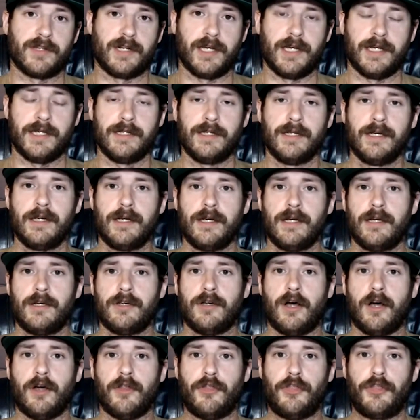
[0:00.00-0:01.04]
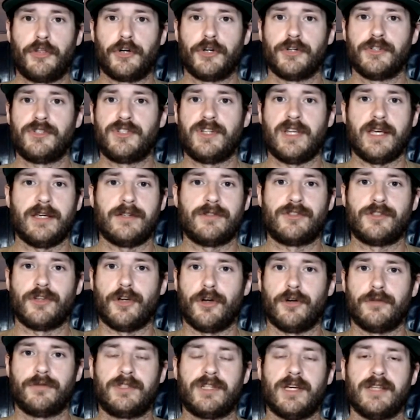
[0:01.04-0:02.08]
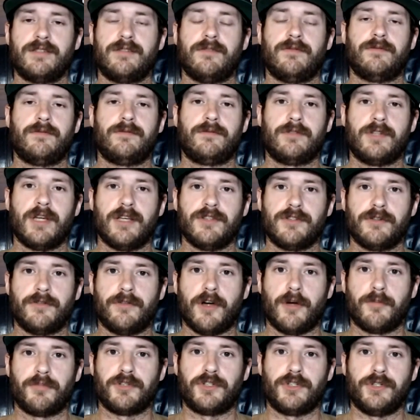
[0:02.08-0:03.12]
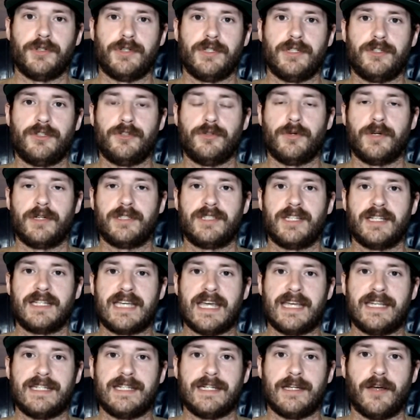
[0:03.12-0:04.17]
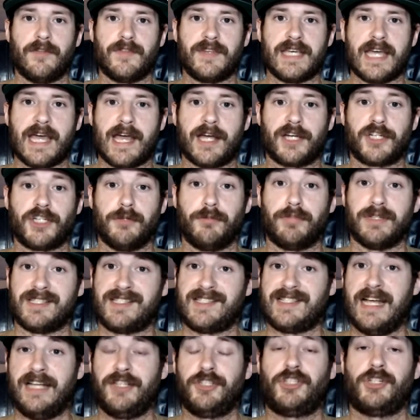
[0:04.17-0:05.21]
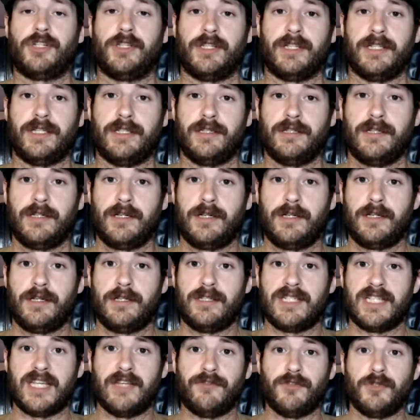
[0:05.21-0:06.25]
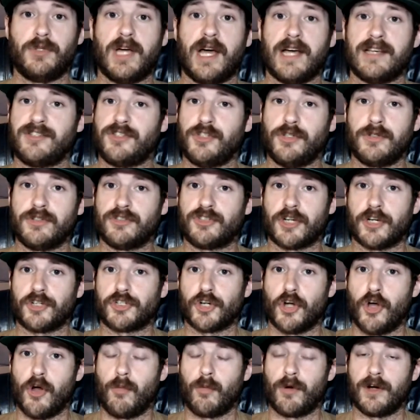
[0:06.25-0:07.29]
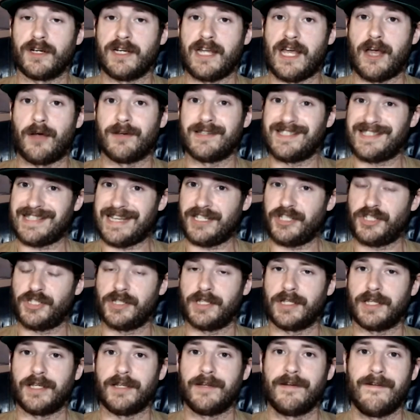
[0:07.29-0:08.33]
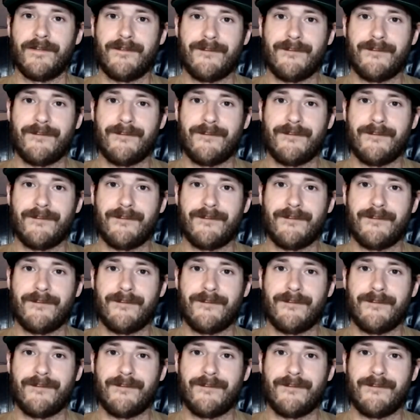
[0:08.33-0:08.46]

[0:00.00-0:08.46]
Night on Thursday. So tons of opportunity to get in on the action, but essentially. To give you guys so you can start your homework now, essentially,